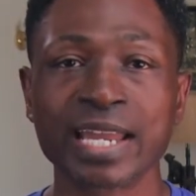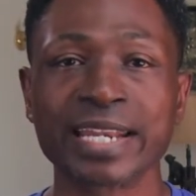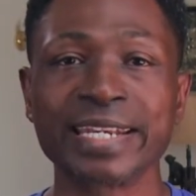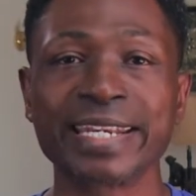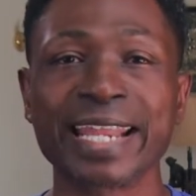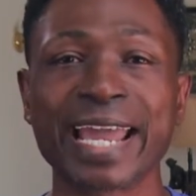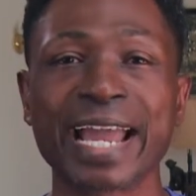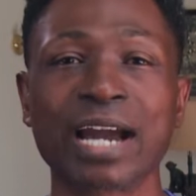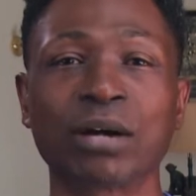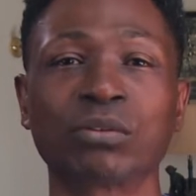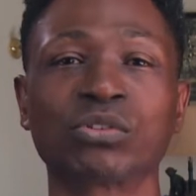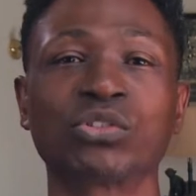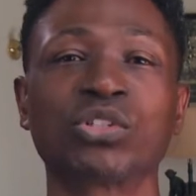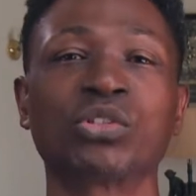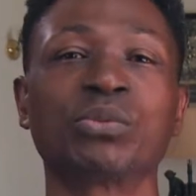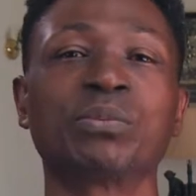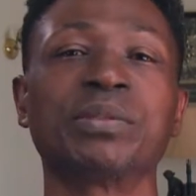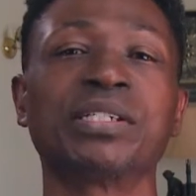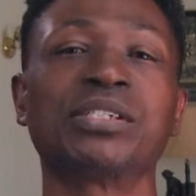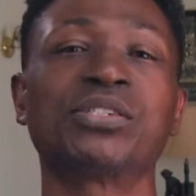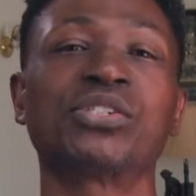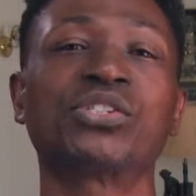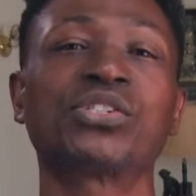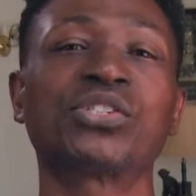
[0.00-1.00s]
Now, to
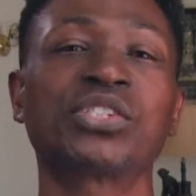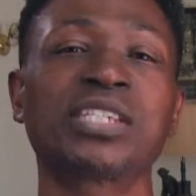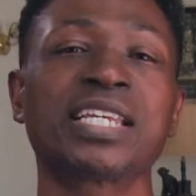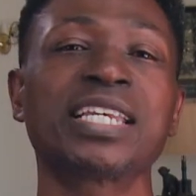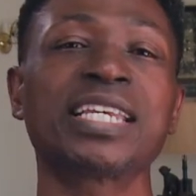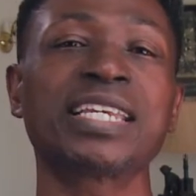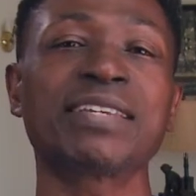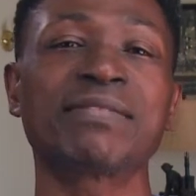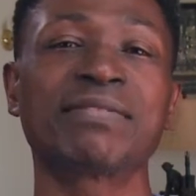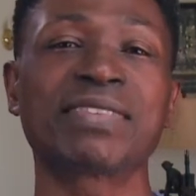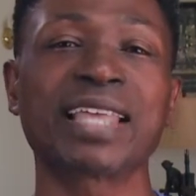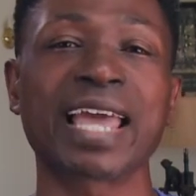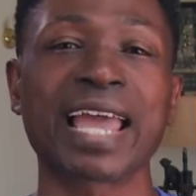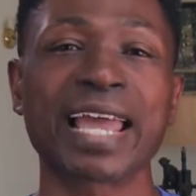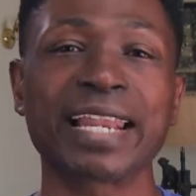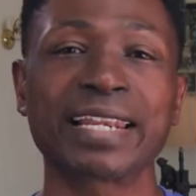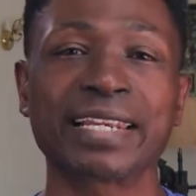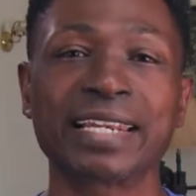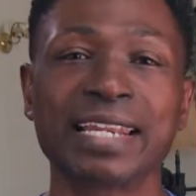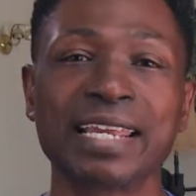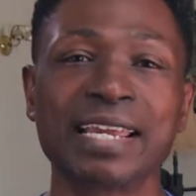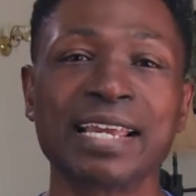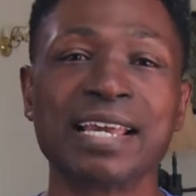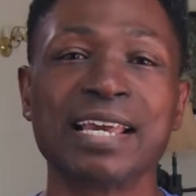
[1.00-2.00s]
receive
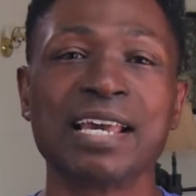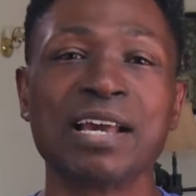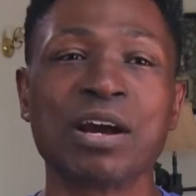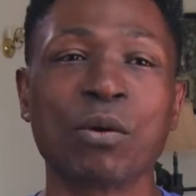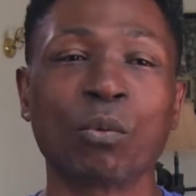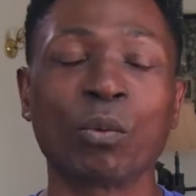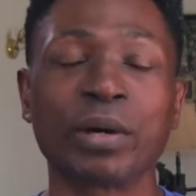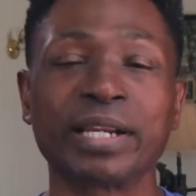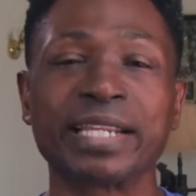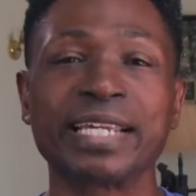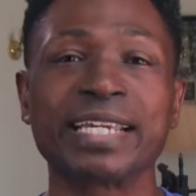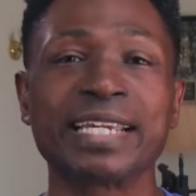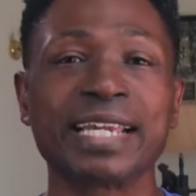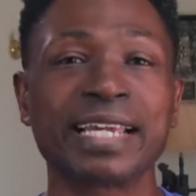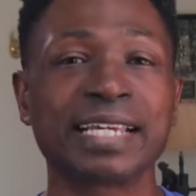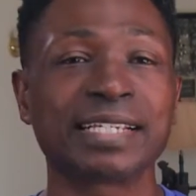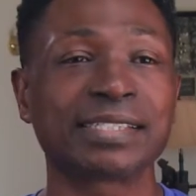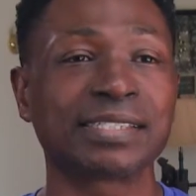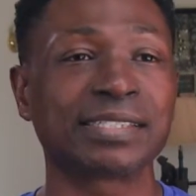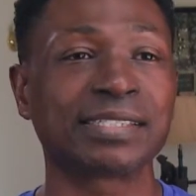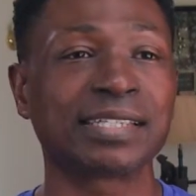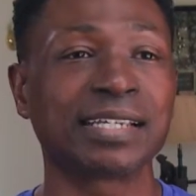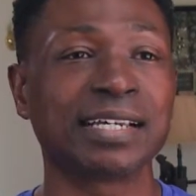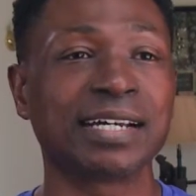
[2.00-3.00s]
that, what he
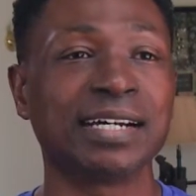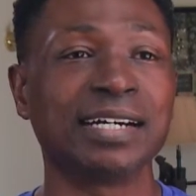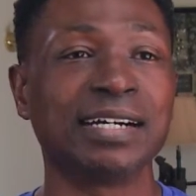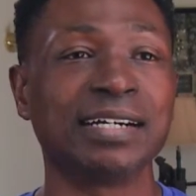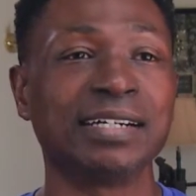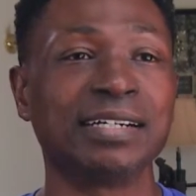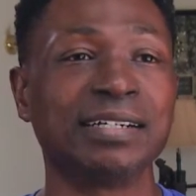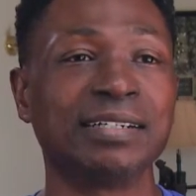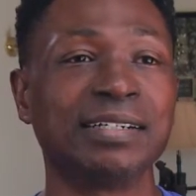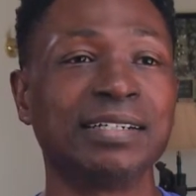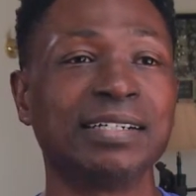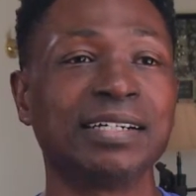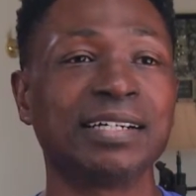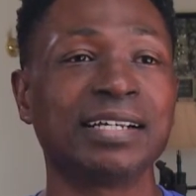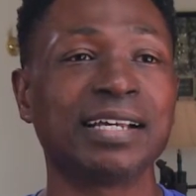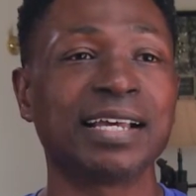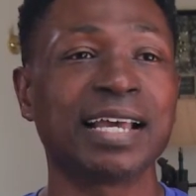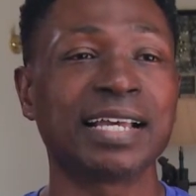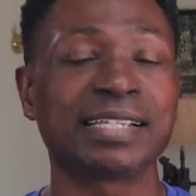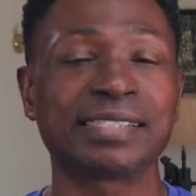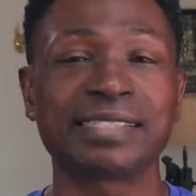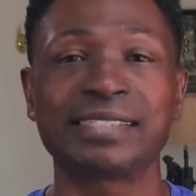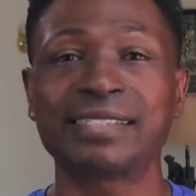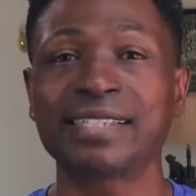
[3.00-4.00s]
has, uh,
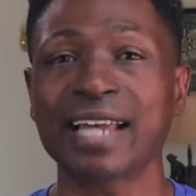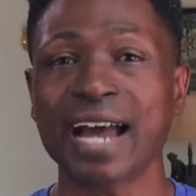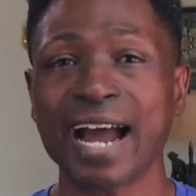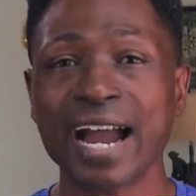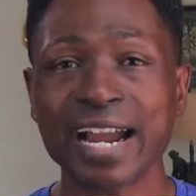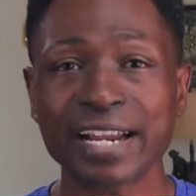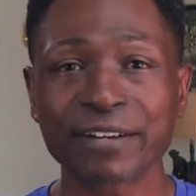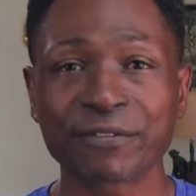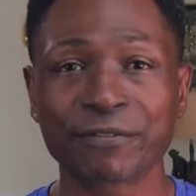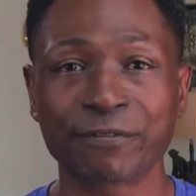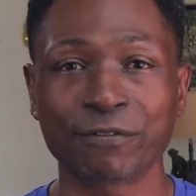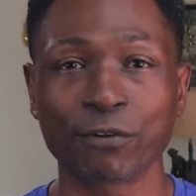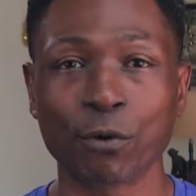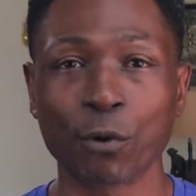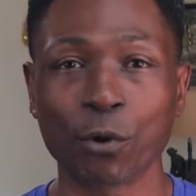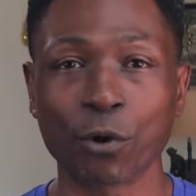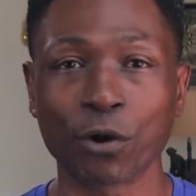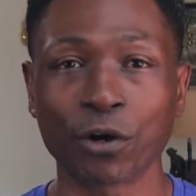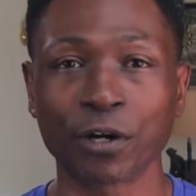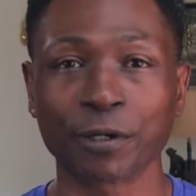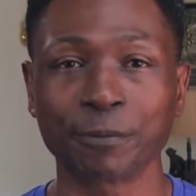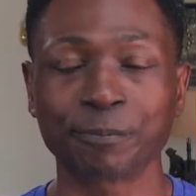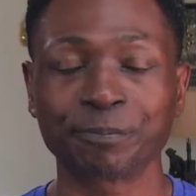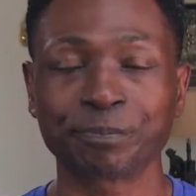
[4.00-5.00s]
has died
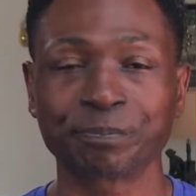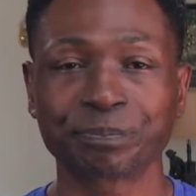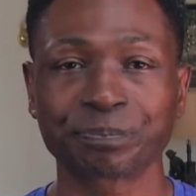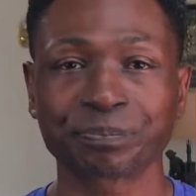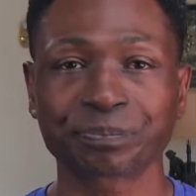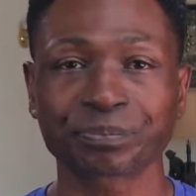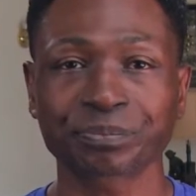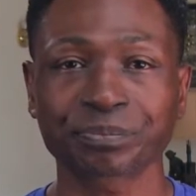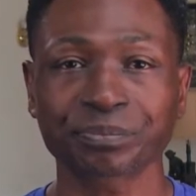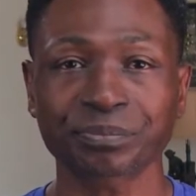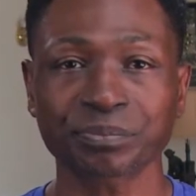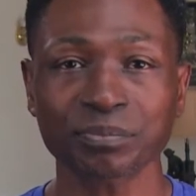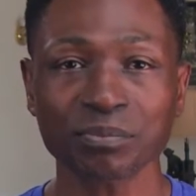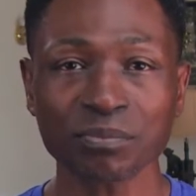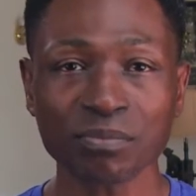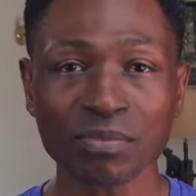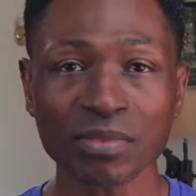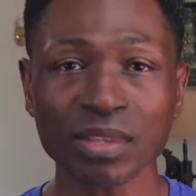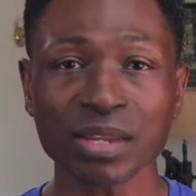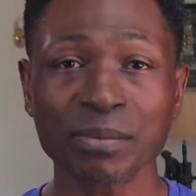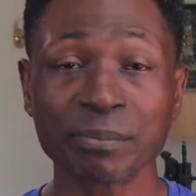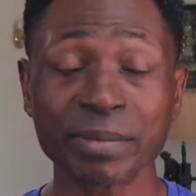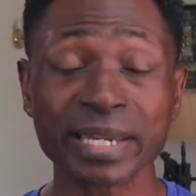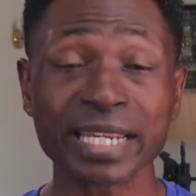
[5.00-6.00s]
for,
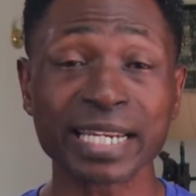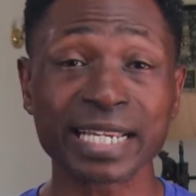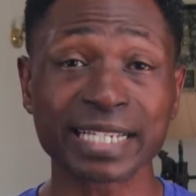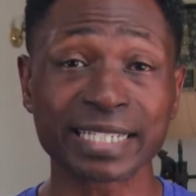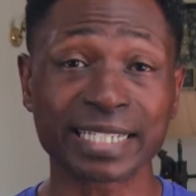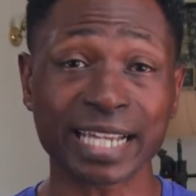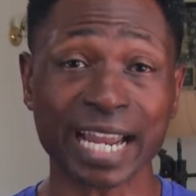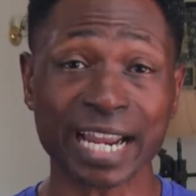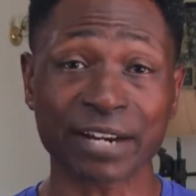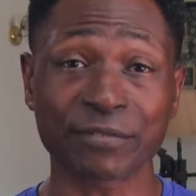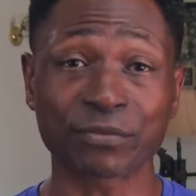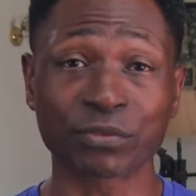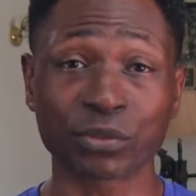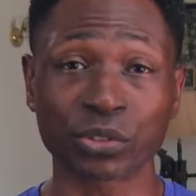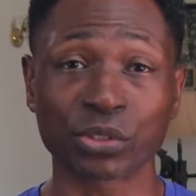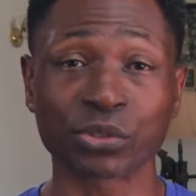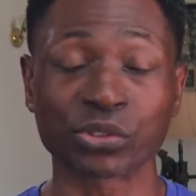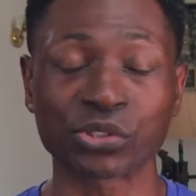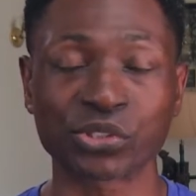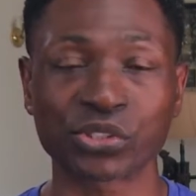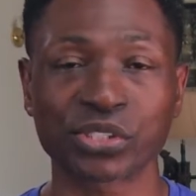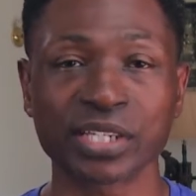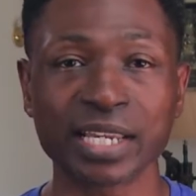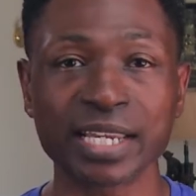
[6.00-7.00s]
meaning died for
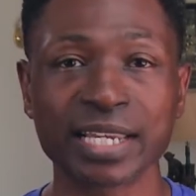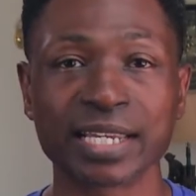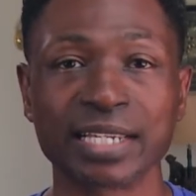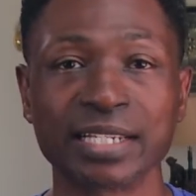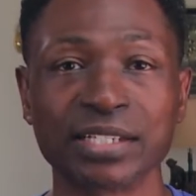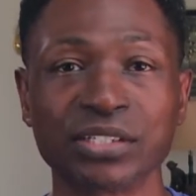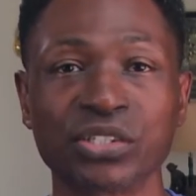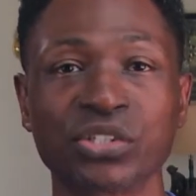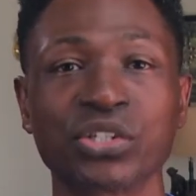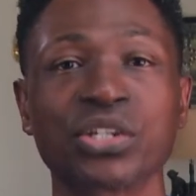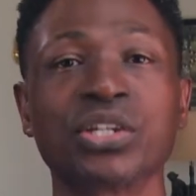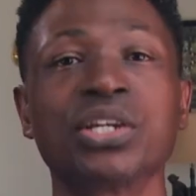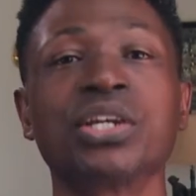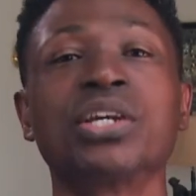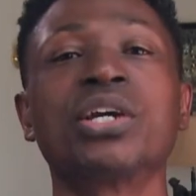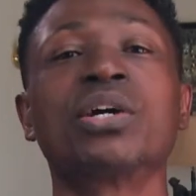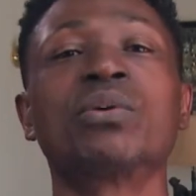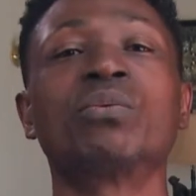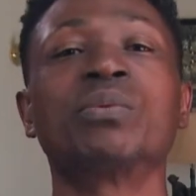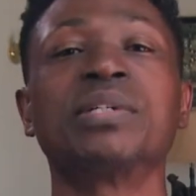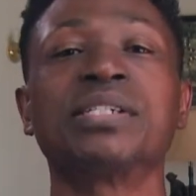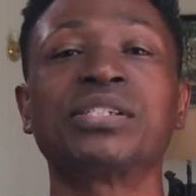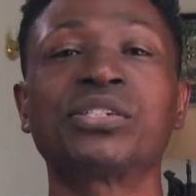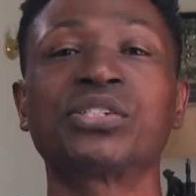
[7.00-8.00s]
your sins,
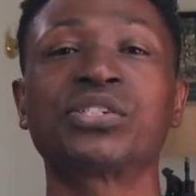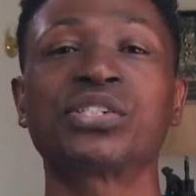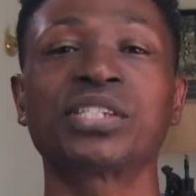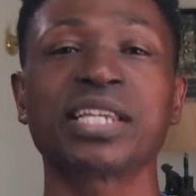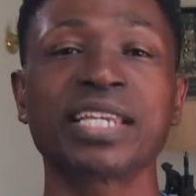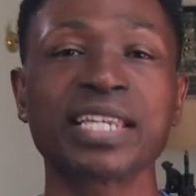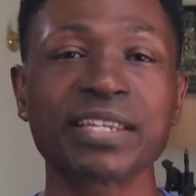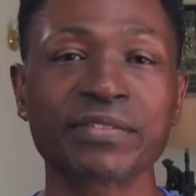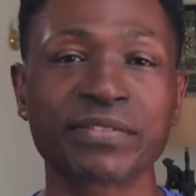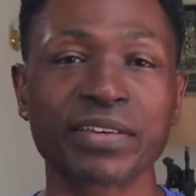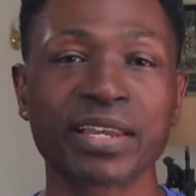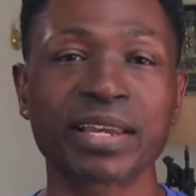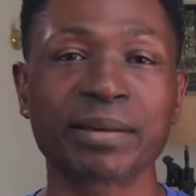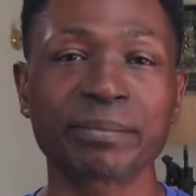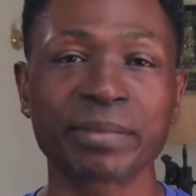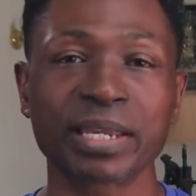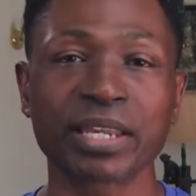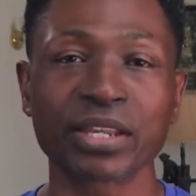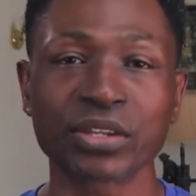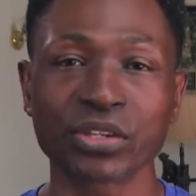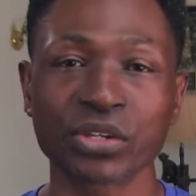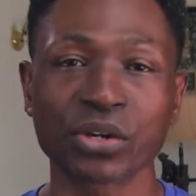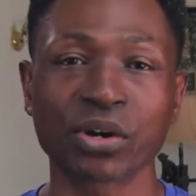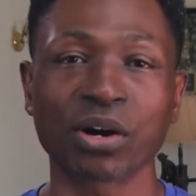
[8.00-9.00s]
receive him
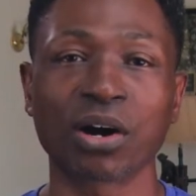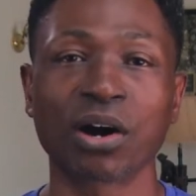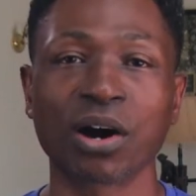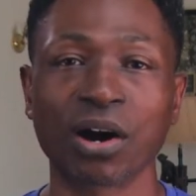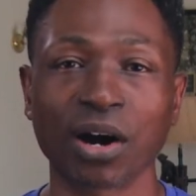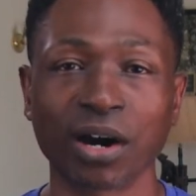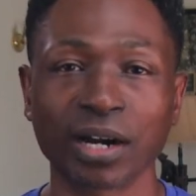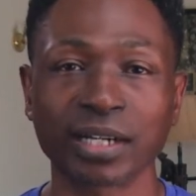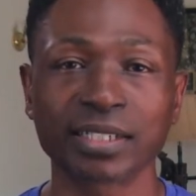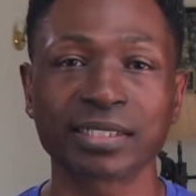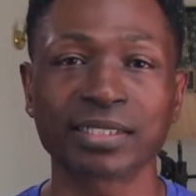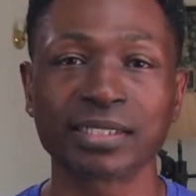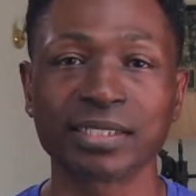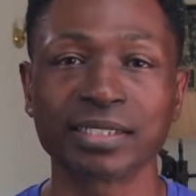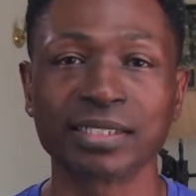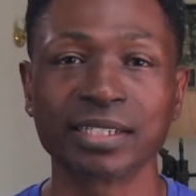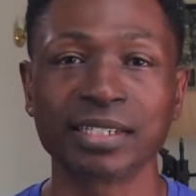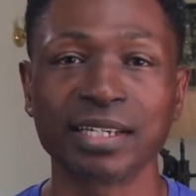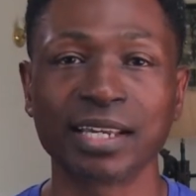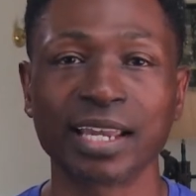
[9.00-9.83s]
in your heart.